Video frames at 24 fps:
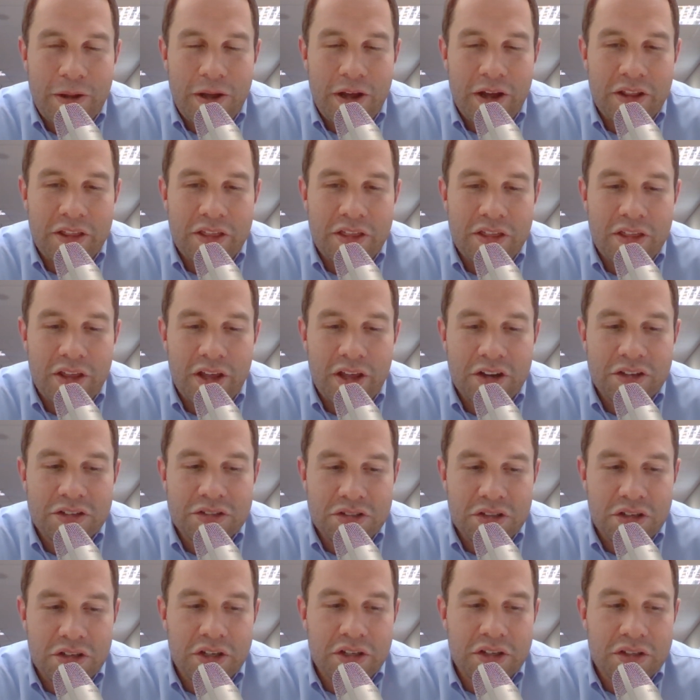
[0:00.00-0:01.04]
I
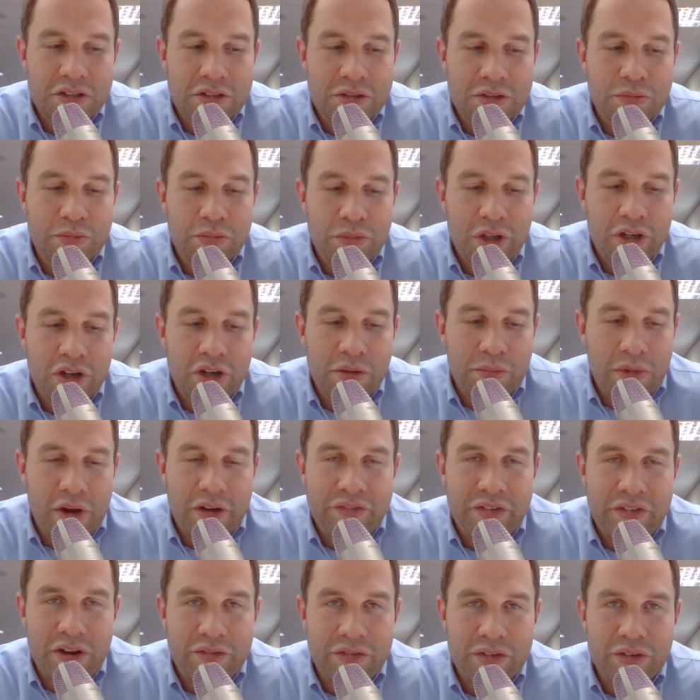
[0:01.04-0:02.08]
consider her, my
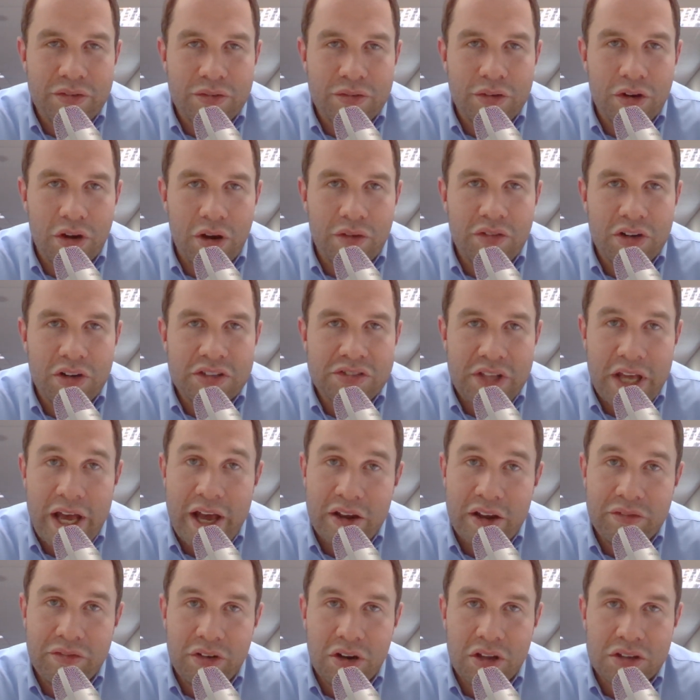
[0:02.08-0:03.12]
favorite novelist
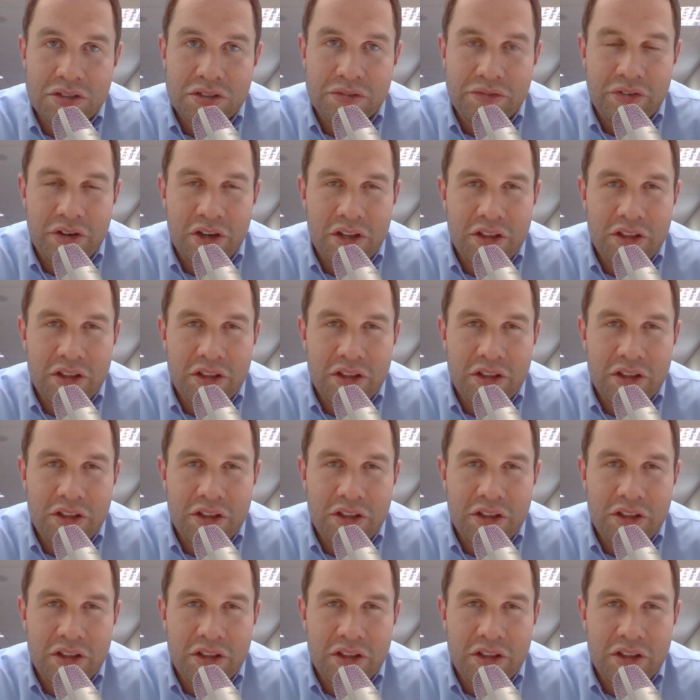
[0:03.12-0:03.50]
and philosopher.